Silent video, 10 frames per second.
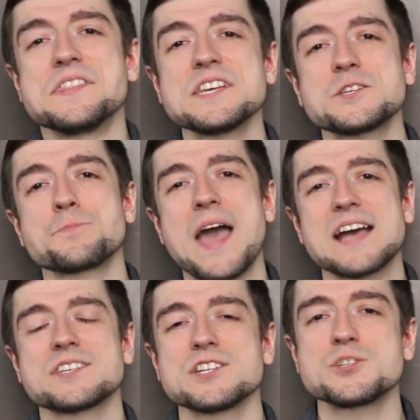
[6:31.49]
This
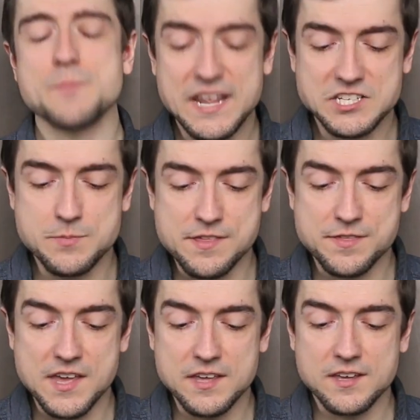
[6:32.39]
passage makes me
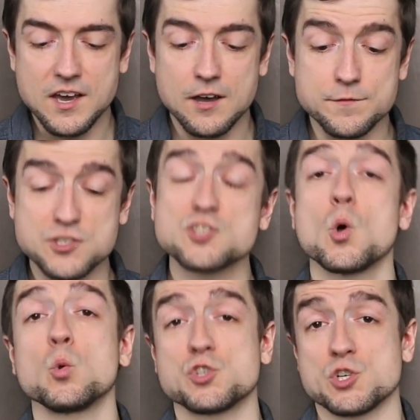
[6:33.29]
think of
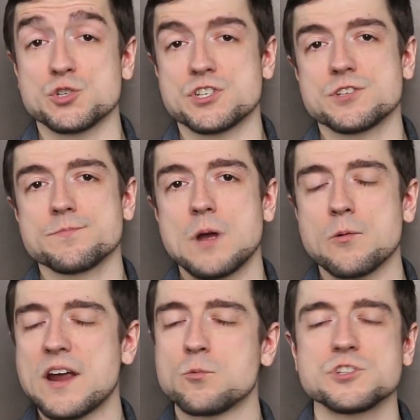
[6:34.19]
soldiers, all
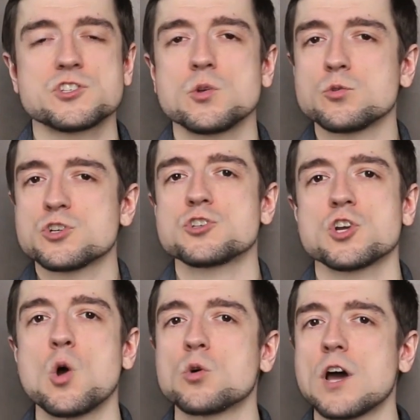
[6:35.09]
right? When soldiers
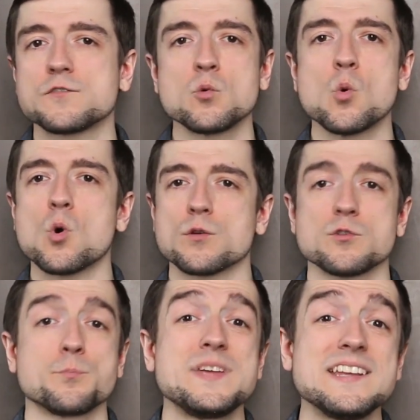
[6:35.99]
are going off to war,
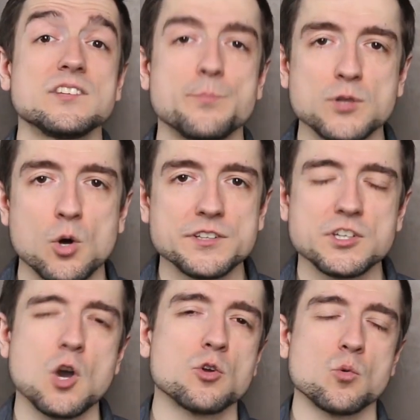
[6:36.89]
they're being deployed
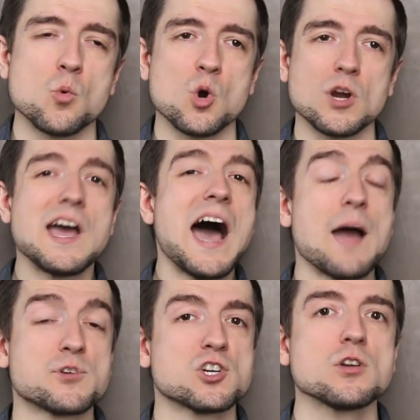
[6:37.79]
to go to war,
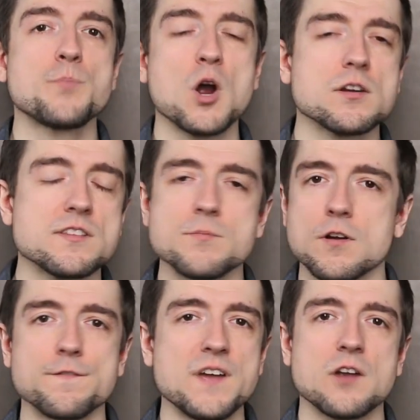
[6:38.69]
I'm sure part of them
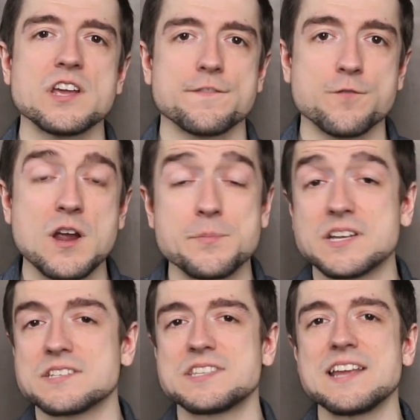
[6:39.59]
are very afraid
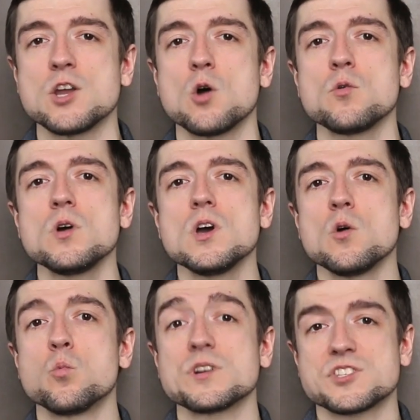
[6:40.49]
because they know
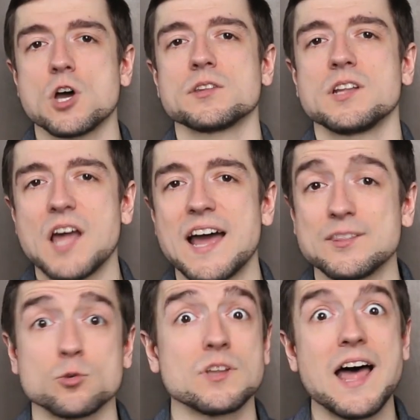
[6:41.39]
what's on the
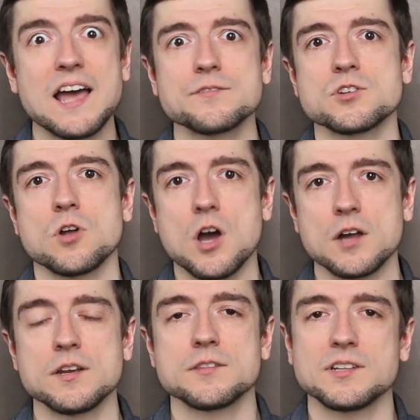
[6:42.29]
line. Their lives are
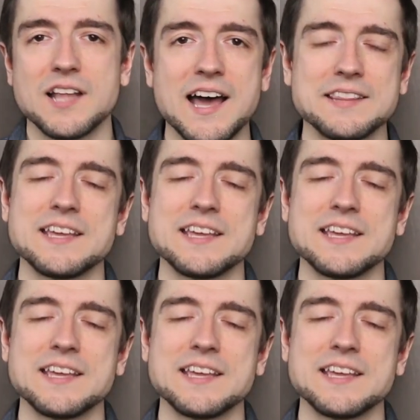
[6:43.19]
on the line.